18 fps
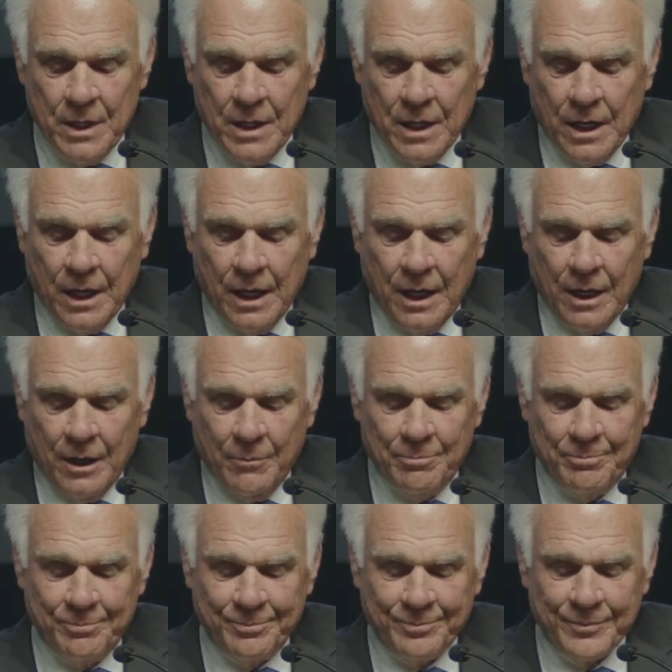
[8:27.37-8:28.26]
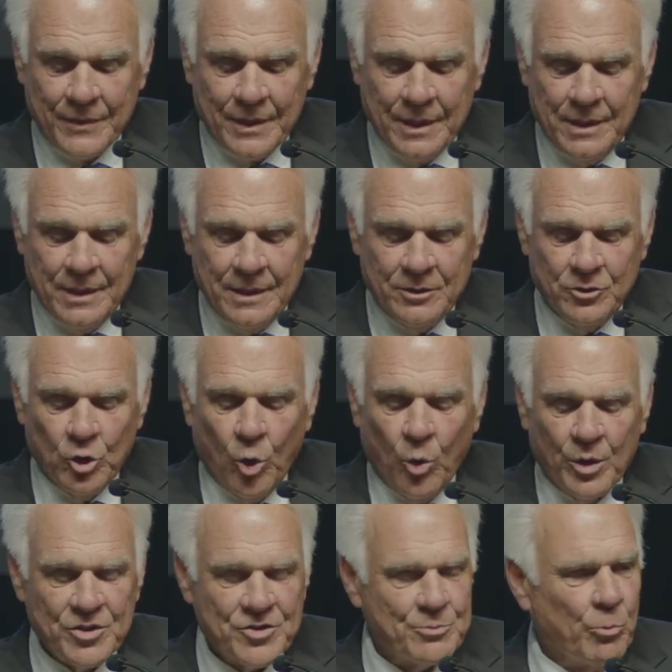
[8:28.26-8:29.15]
No
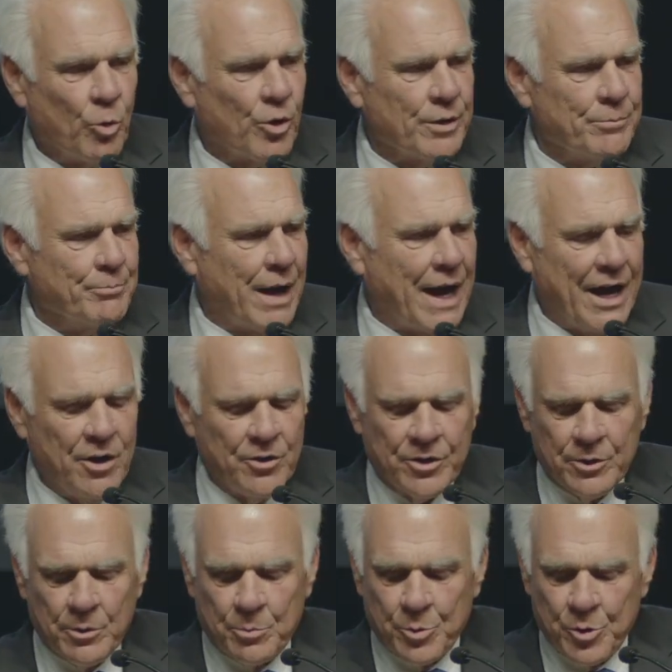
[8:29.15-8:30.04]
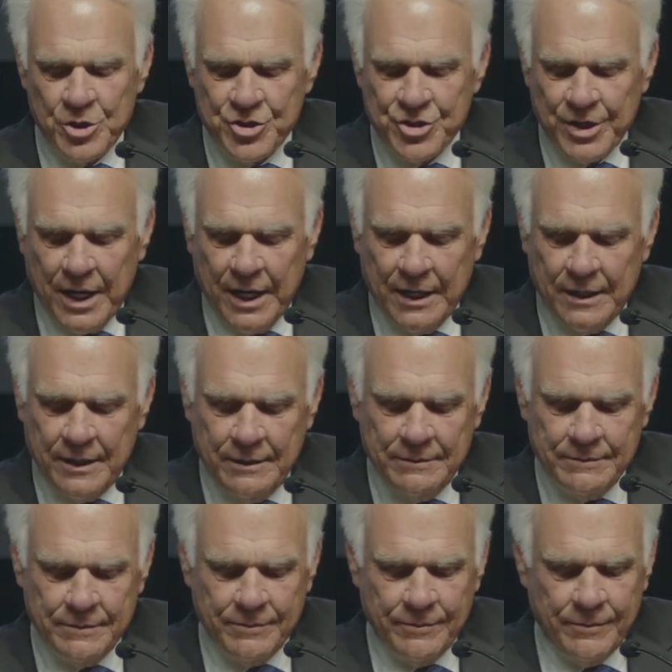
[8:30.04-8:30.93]
one is more admired and appreciated
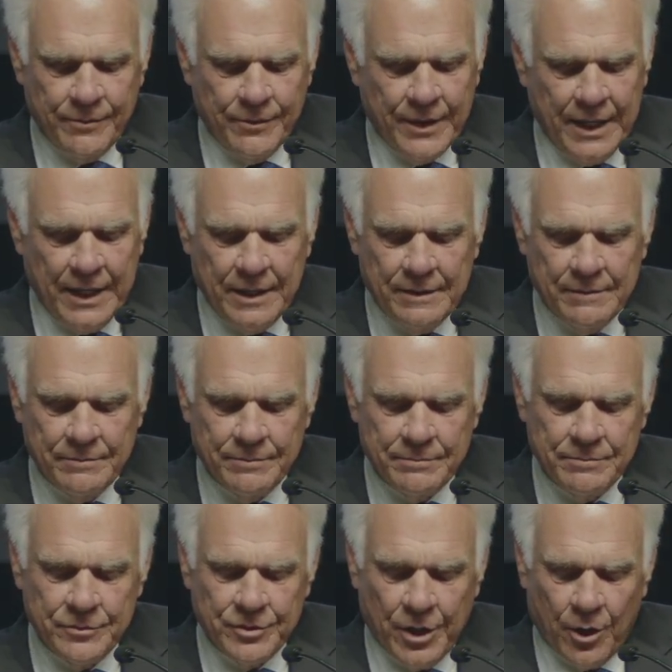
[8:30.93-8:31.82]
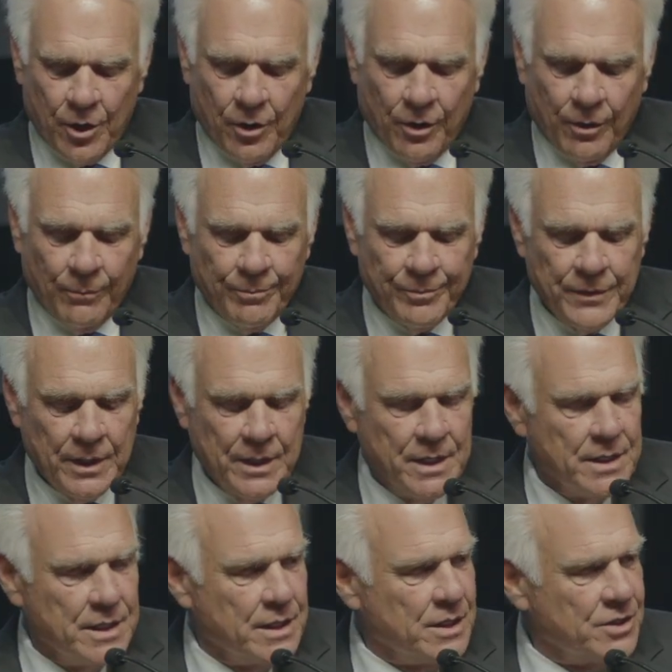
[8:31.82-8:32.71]
than Daryl.
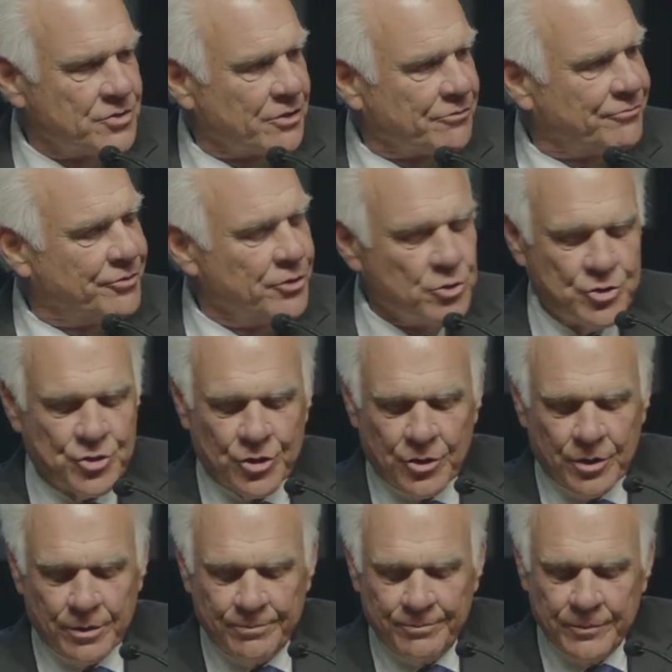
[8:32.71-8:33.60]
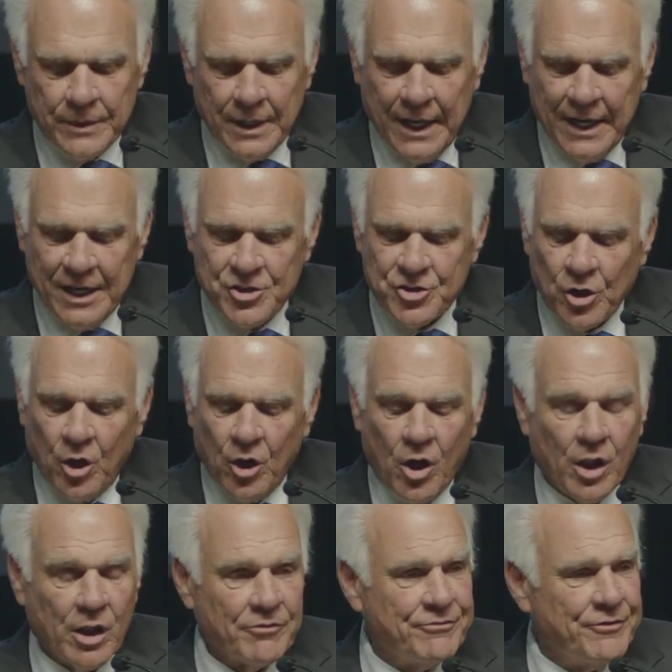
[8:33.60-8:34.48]
He's a future NHL
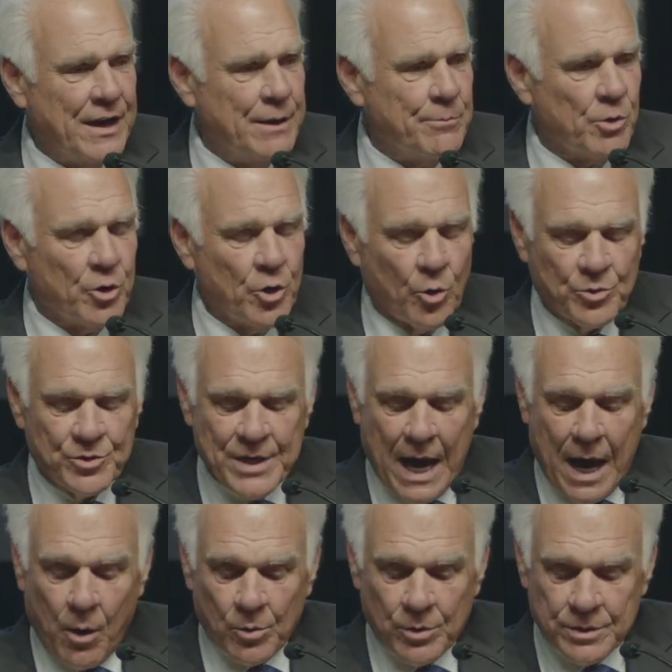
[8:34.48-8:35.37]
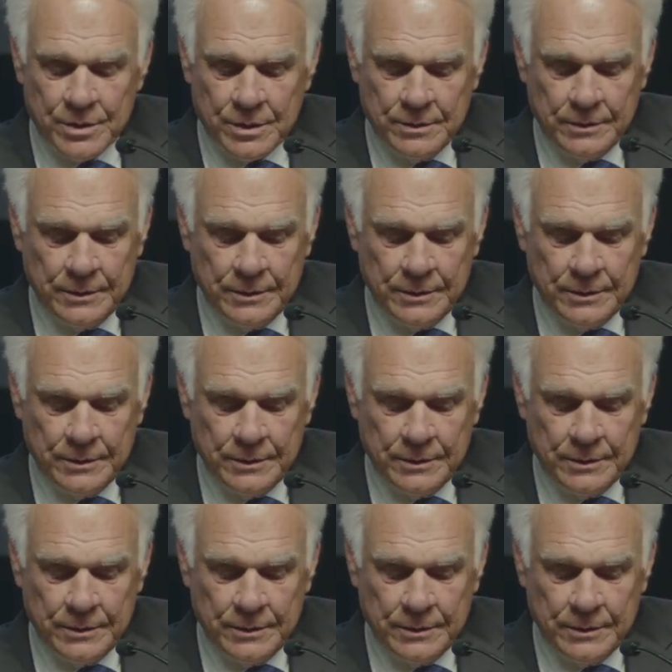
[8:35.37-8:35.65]
Hall of Famer, no doubt.